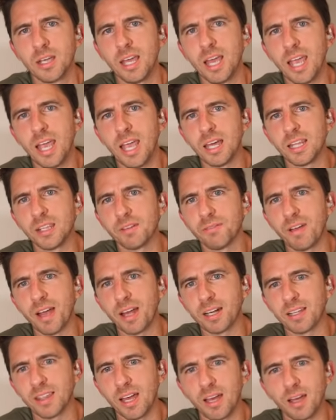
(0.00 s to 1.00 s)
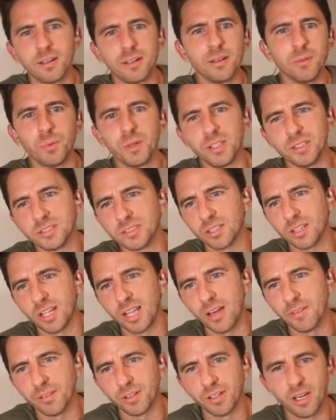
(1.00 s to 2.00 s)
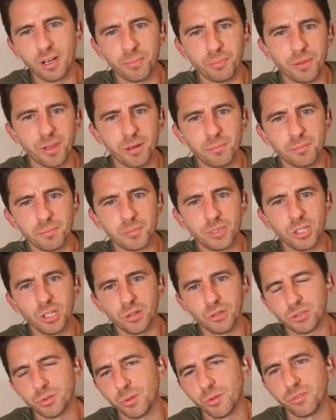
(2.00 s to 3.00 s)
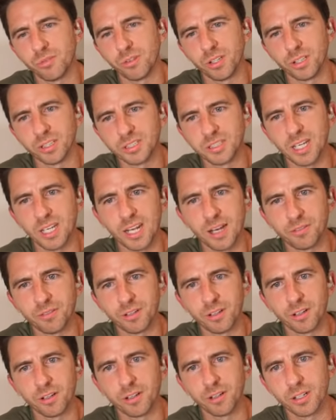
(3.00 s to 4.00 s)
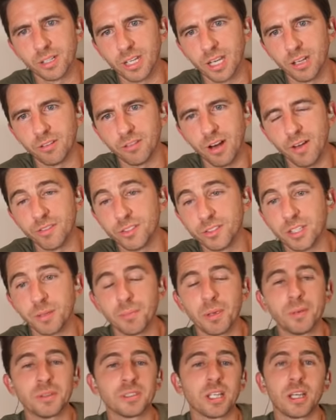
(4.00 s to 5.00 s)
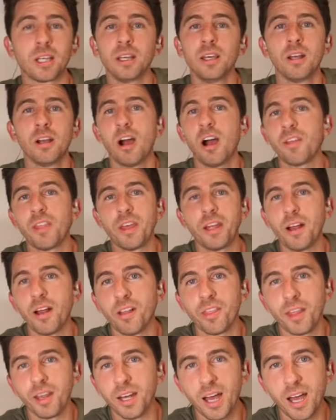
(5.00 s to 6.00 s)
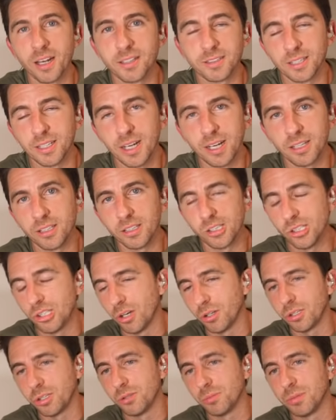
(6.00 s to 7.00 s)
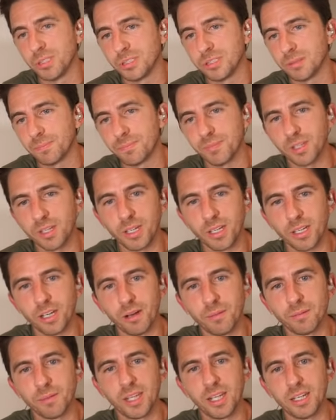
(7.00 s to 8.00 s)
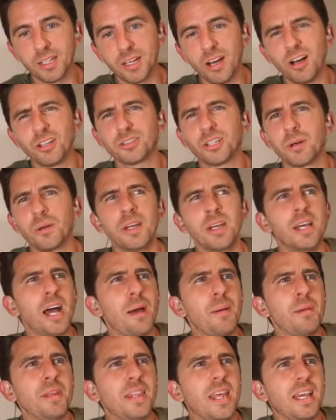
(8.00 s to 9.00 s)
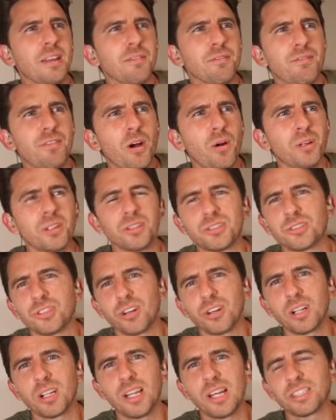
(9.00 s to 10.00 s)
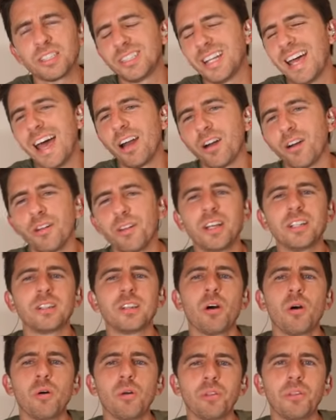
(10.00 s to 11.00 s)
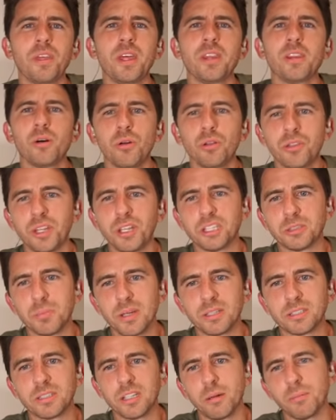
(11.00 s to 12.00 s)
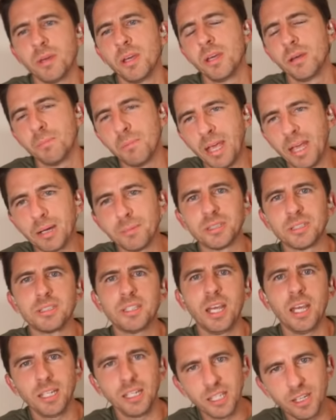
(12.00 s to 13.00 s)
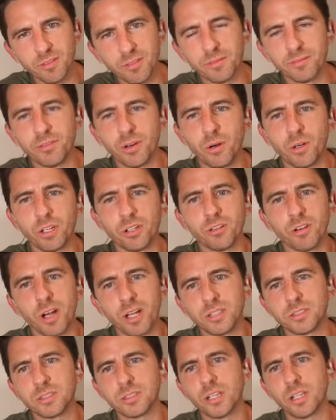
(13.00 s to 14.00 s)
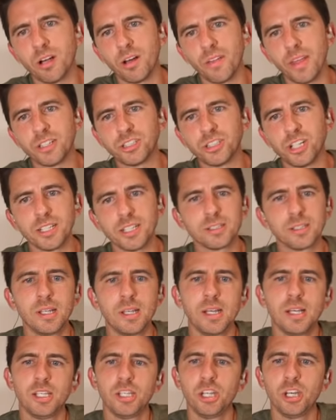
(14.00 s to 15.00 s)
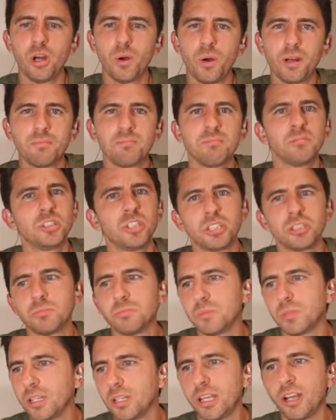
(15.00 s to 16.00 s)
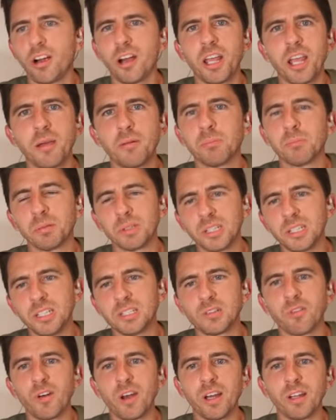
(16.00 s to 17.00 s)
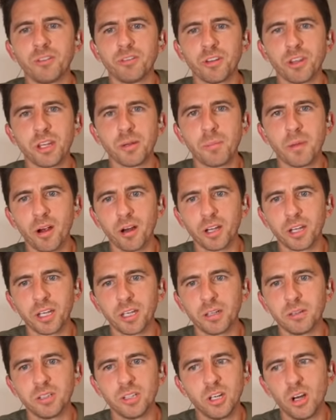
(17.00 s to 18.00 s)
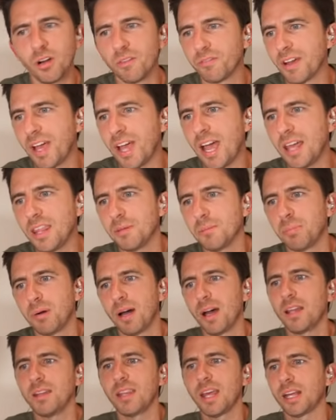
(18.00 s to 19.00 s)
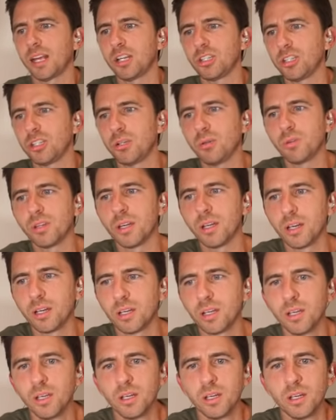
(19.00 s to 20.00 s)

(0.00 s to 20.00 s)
And the fact that we still haven't helped them, you know, to a full extent after the hurricane ravaged them. And it's like, are they, are they not, uh, you know, humans? You know, and also, I mean, they can vote in certain elections. I don't know. It, the whole thing, the whole thing's messed up. Make a mistake, give them voting rights, and all that jazz. You know what? Just here I am in Belize fighting for the American. You know, if I had the button that could cue the